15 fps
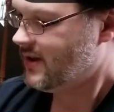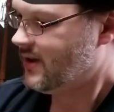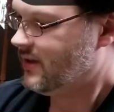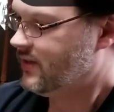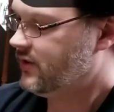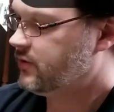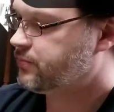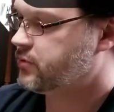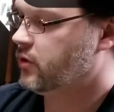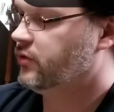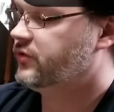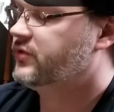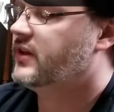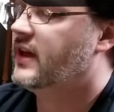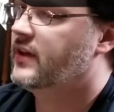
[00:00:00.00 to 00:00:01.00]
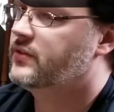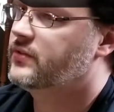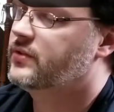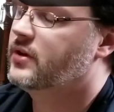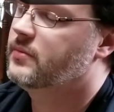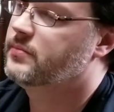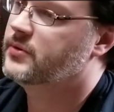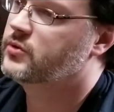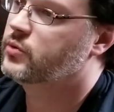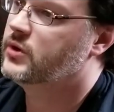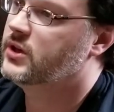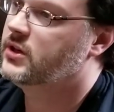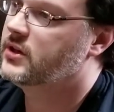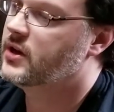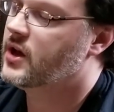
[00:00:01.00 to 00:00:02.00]
This process
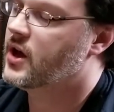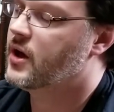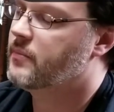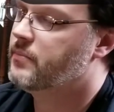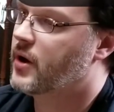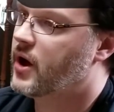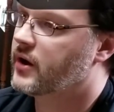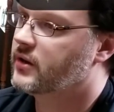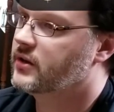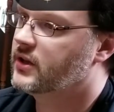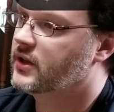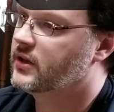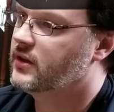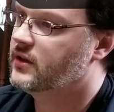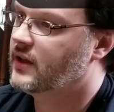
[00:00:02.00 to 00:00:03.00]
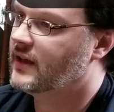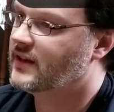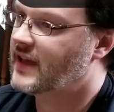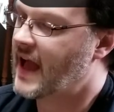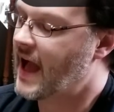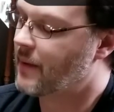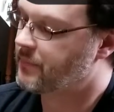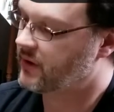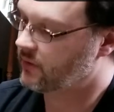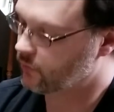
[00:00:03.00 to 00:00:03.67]
between bottling and capping